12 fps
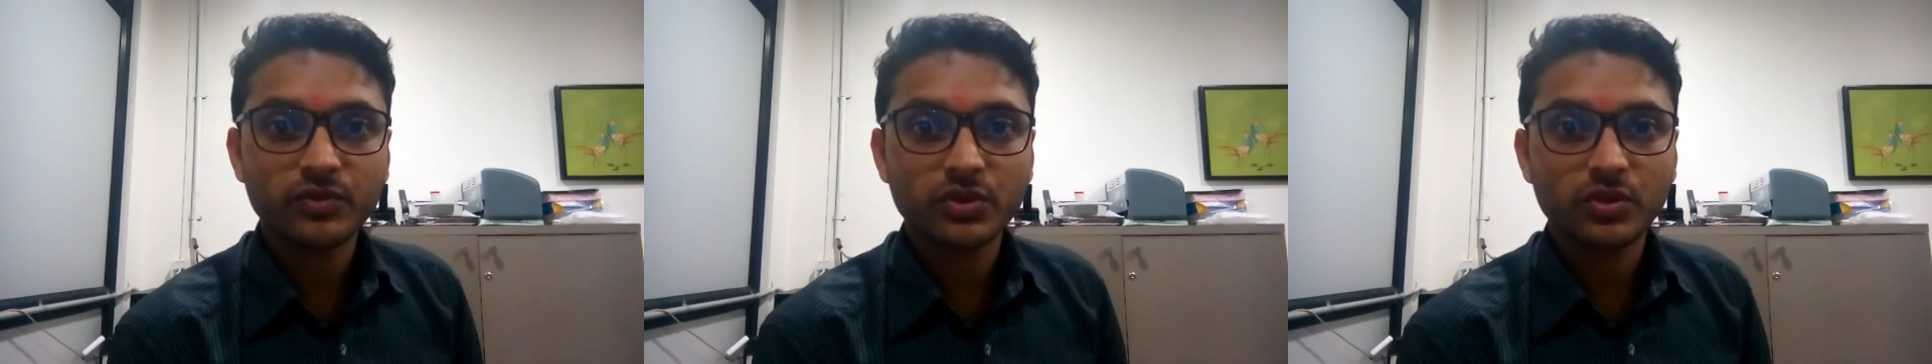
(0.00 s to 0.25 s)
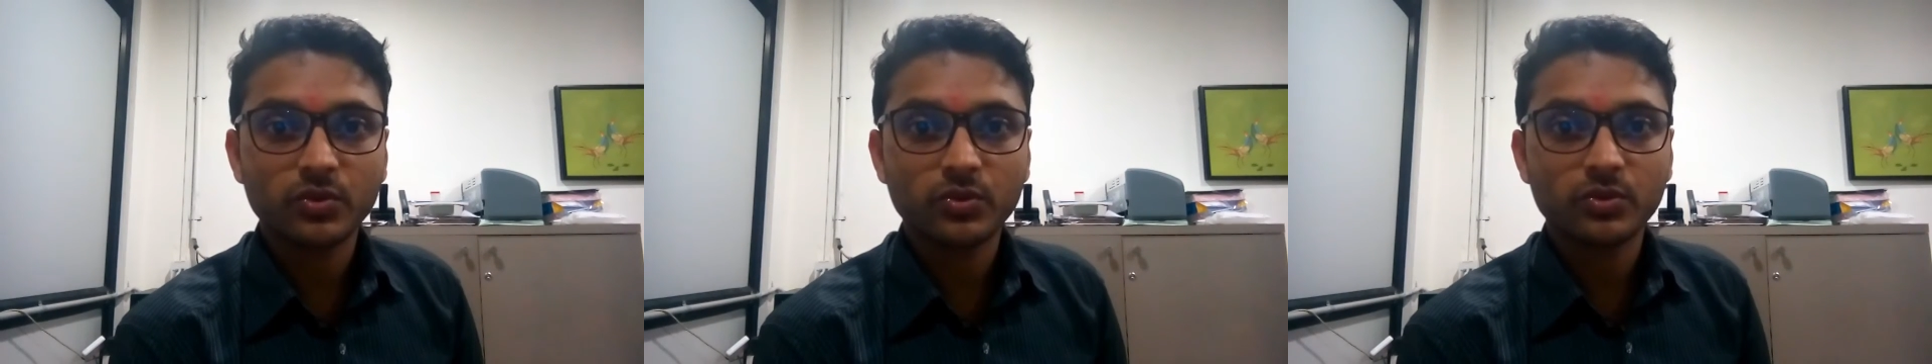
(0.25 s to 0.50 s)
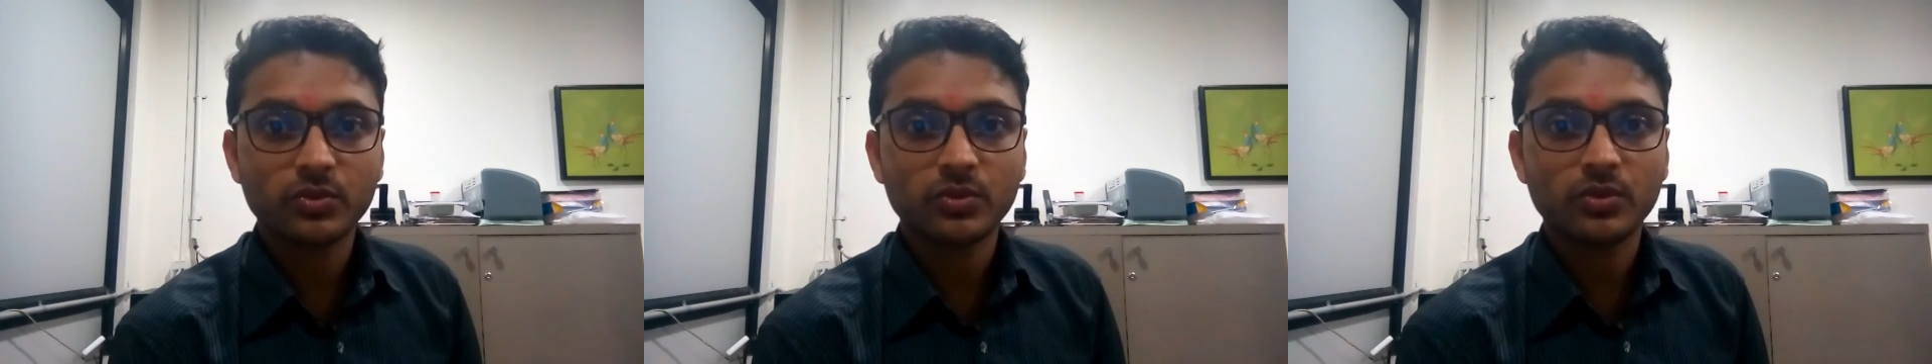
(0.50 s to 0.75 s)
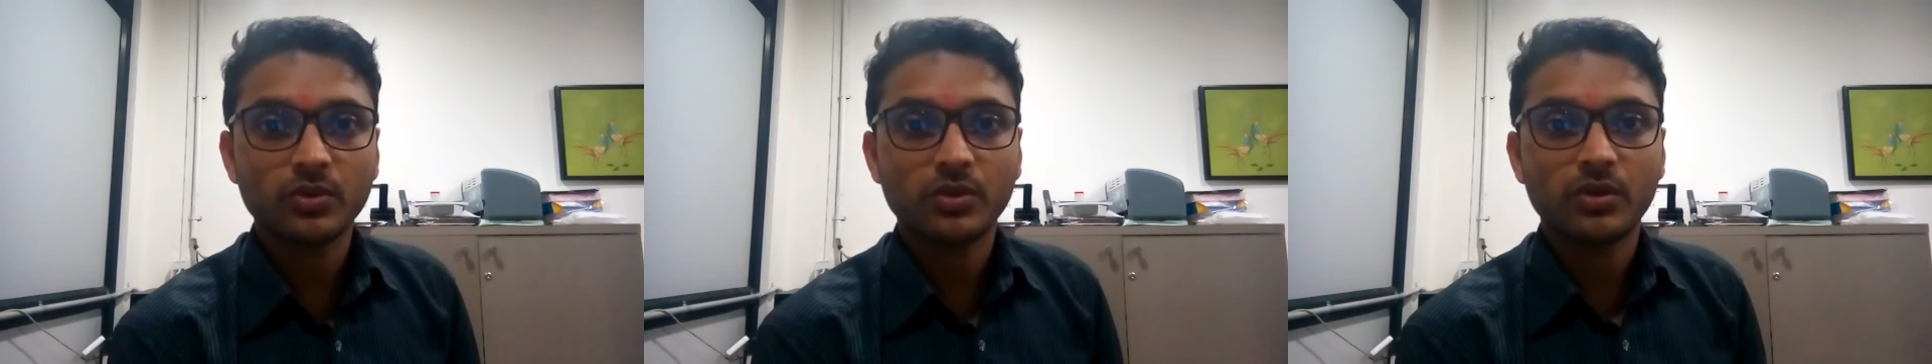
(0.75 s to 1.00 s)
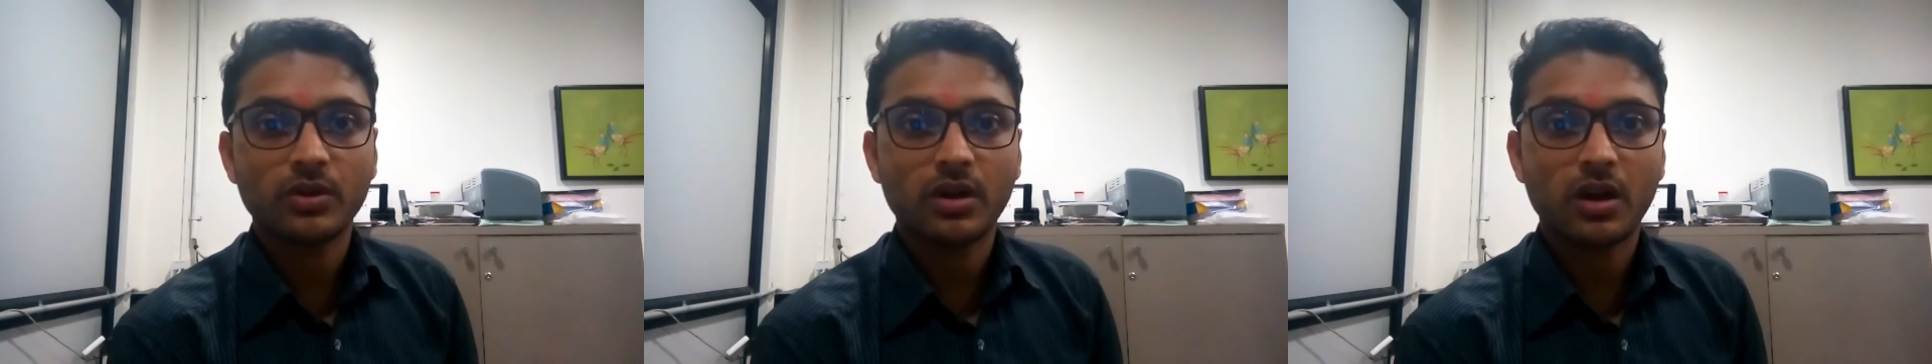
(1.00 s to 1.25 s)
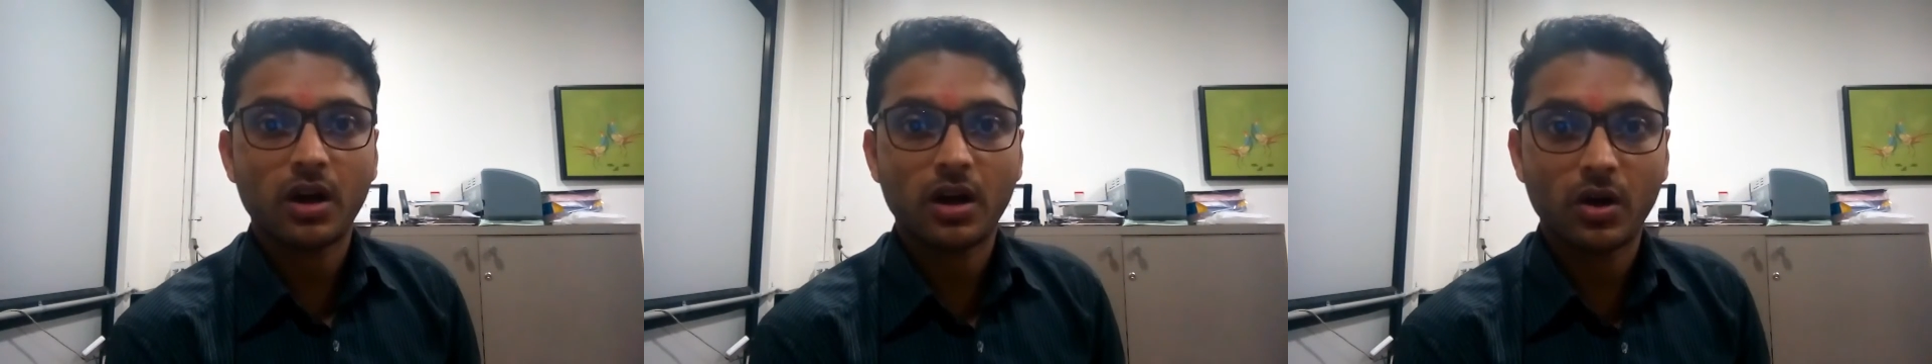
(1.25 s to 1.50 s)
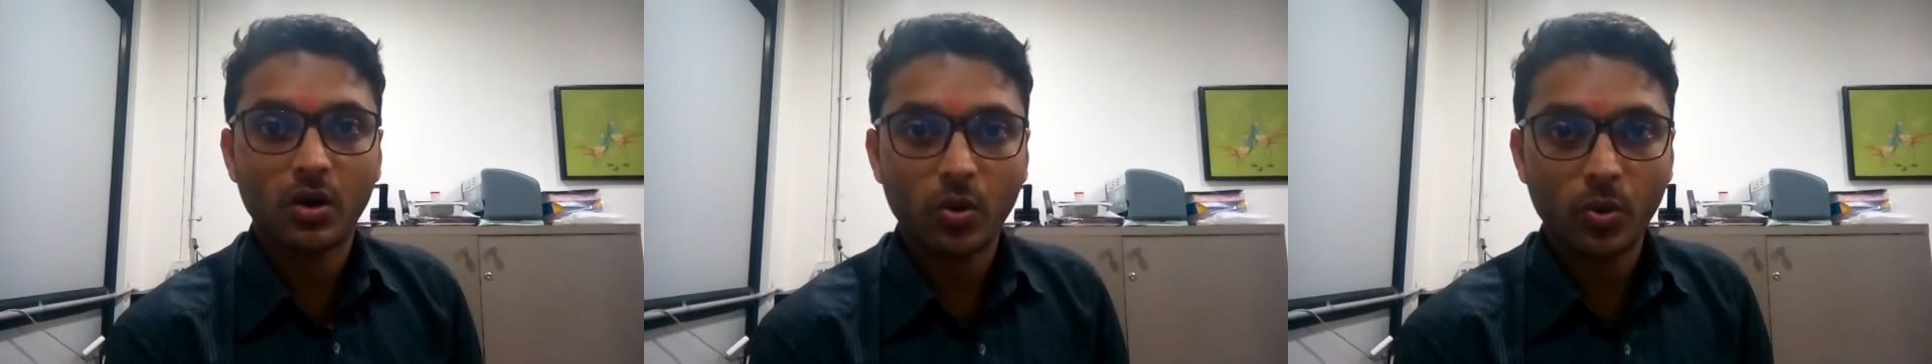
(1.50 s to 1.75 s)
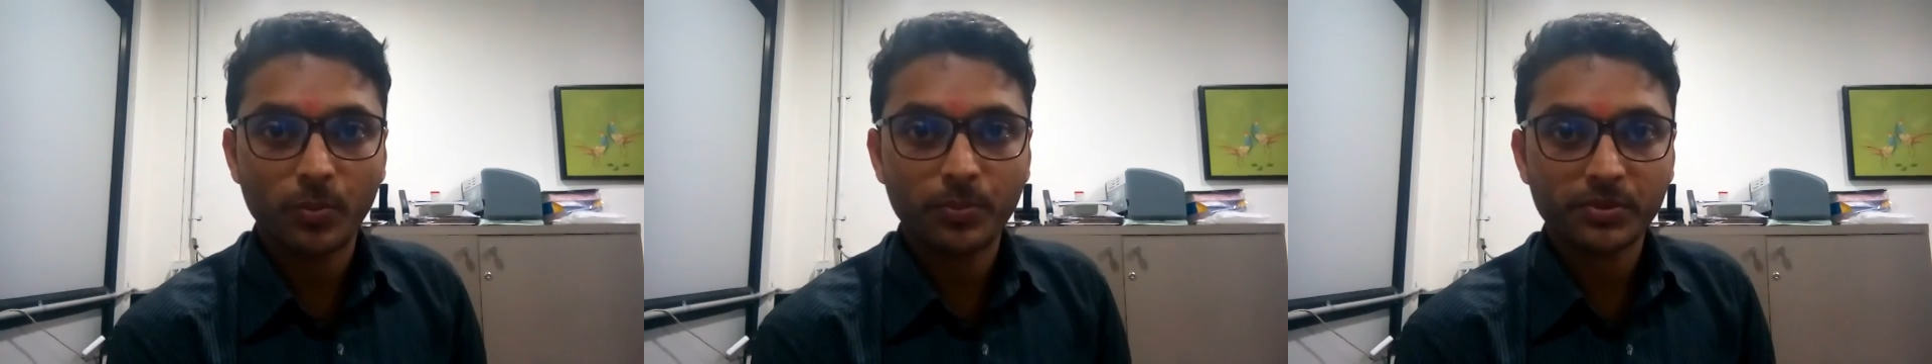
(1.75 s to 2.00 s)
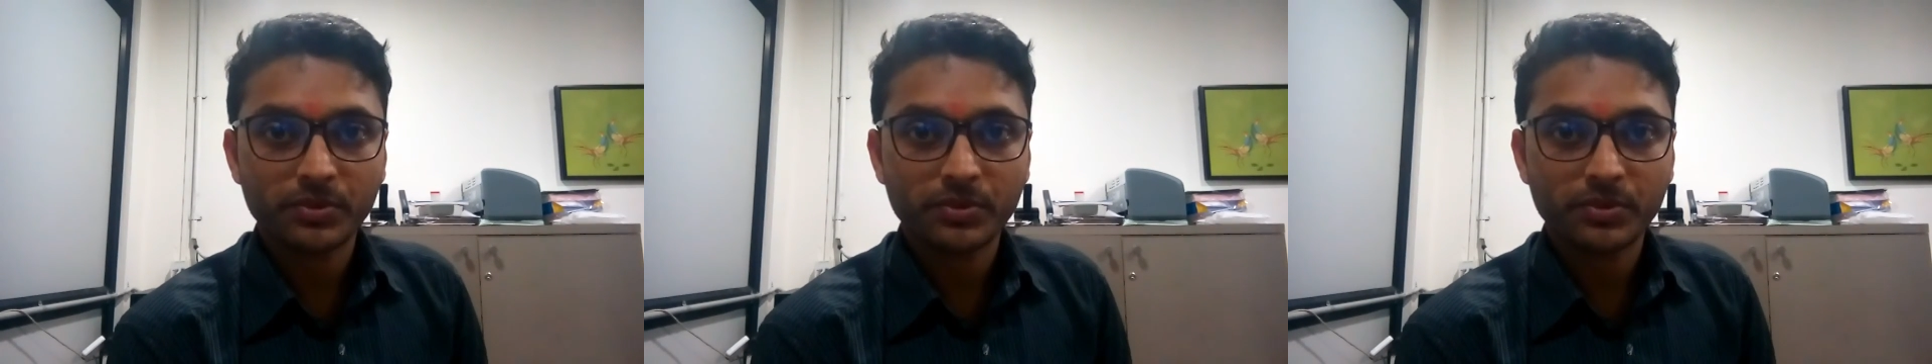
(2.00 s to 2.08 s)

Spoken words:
you a hope.